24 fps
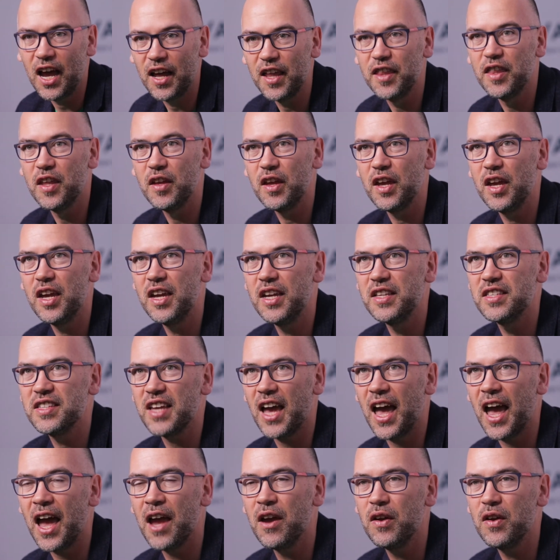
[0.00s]
And it's
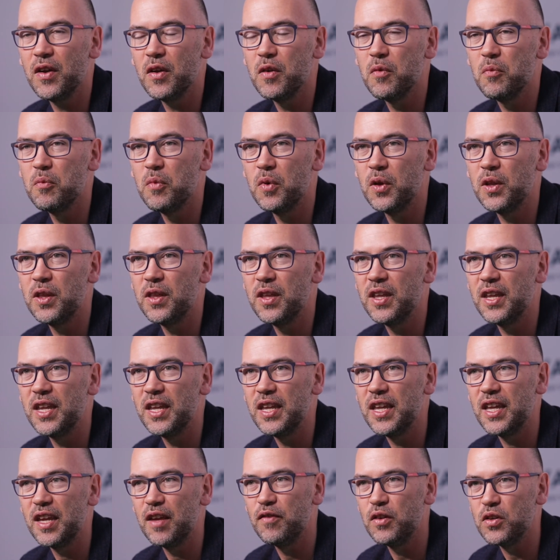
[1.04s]
how. But
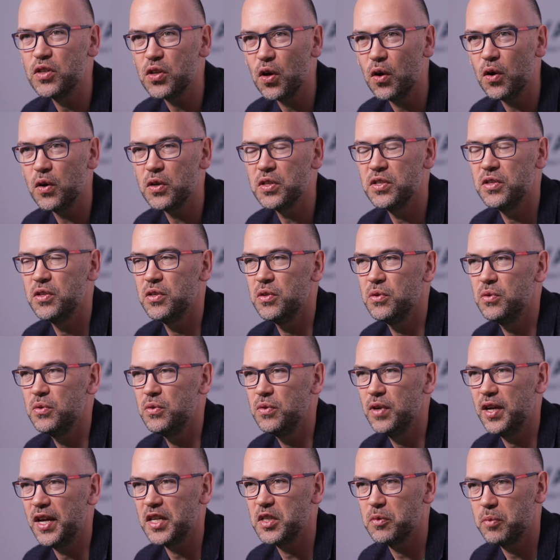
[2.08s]
if you talk to
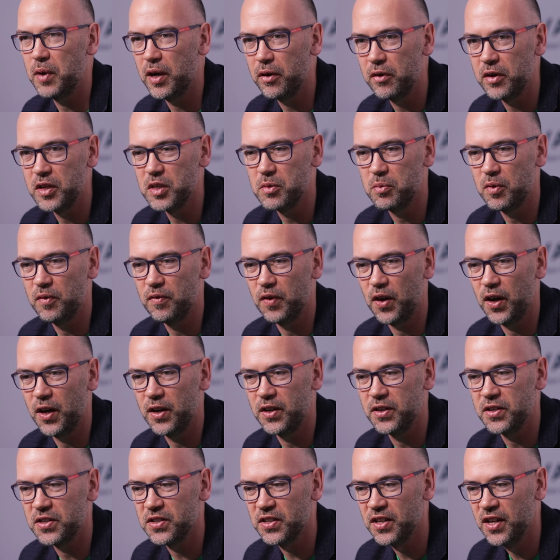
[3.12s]
experience
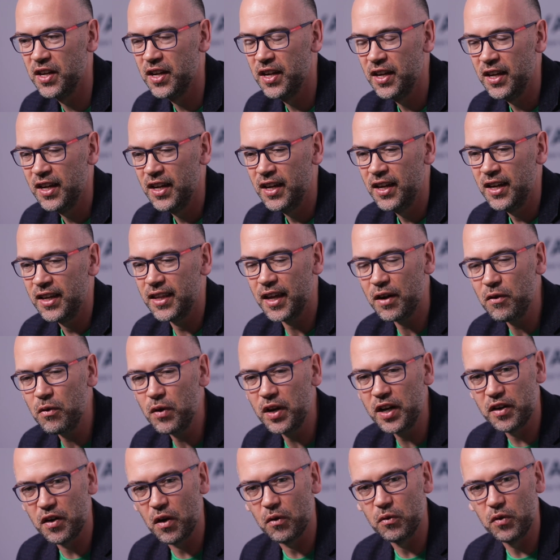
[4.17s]
providers, they
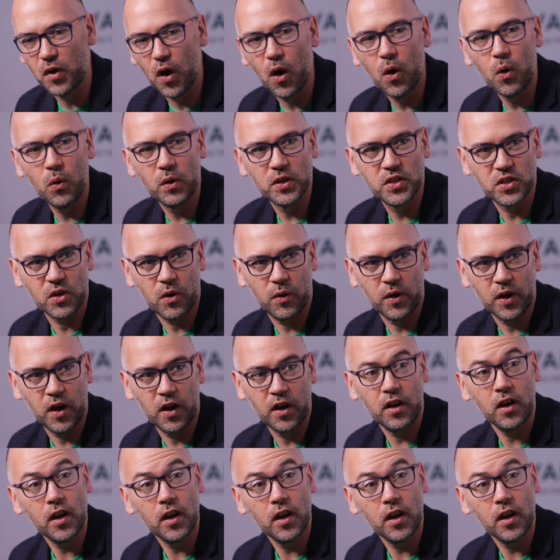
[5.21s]
really don't know what's going on.